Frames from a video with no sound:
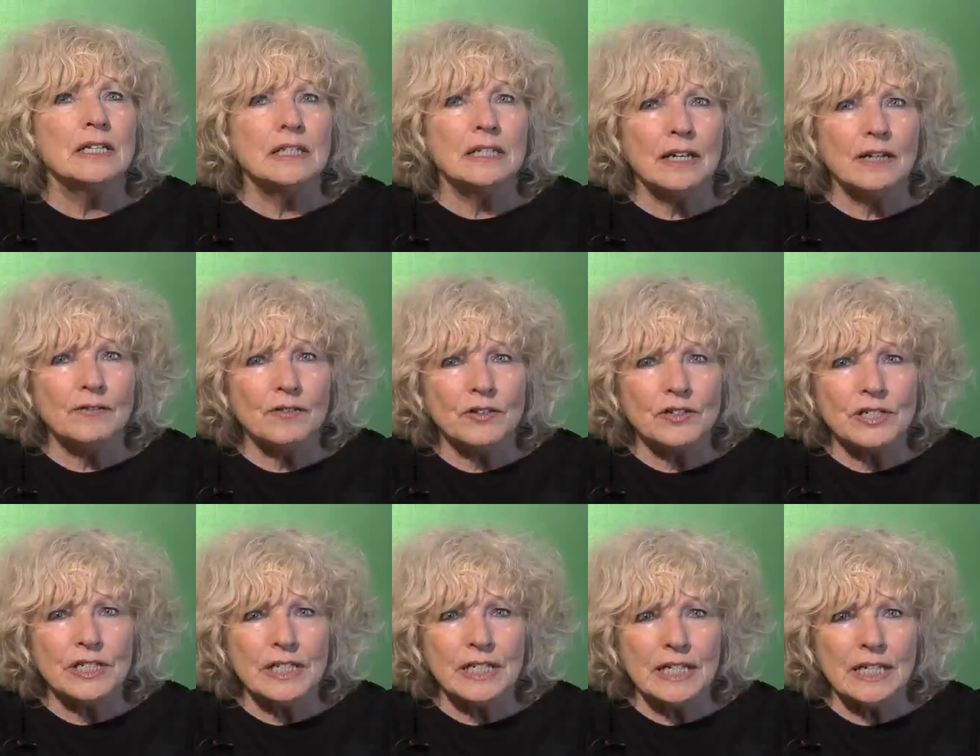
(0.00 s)

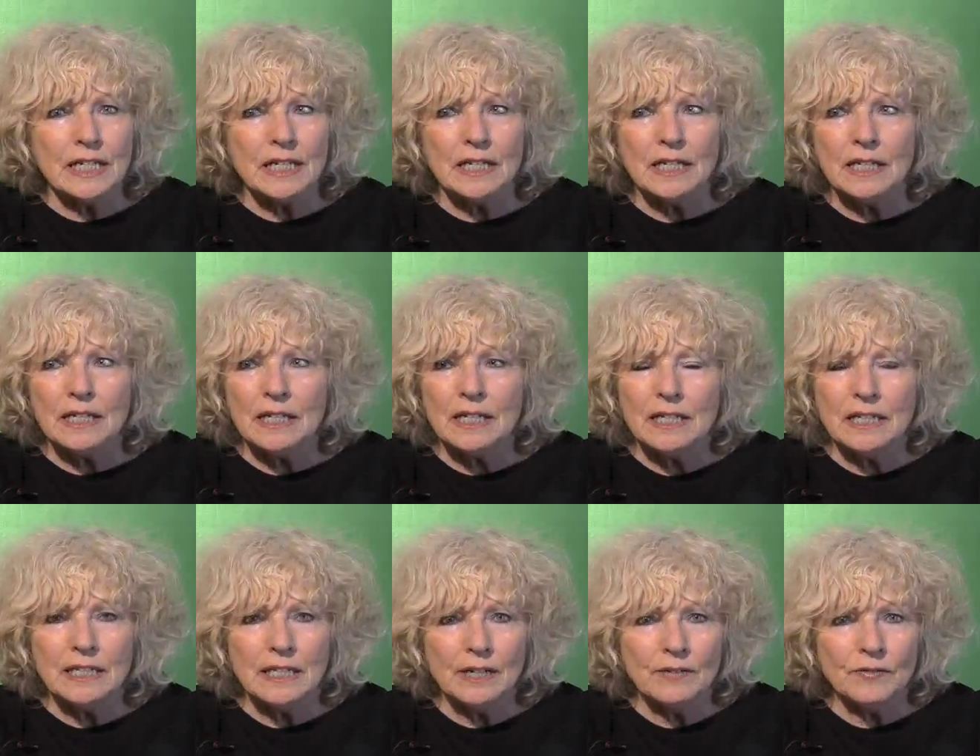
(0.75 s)
diversity
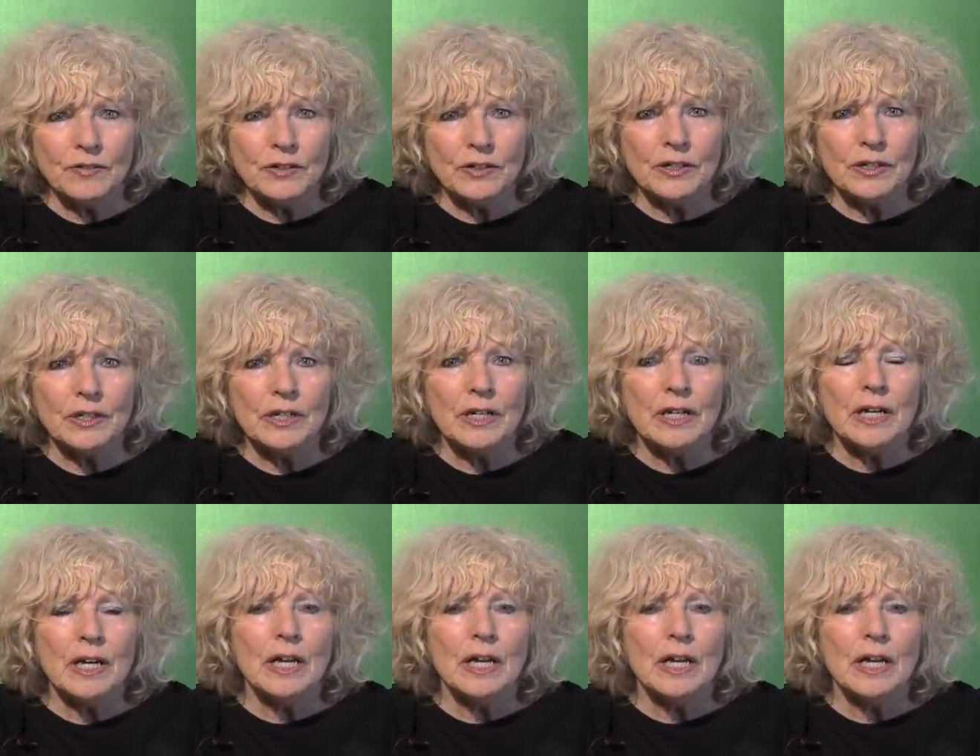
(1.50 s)
in Denver.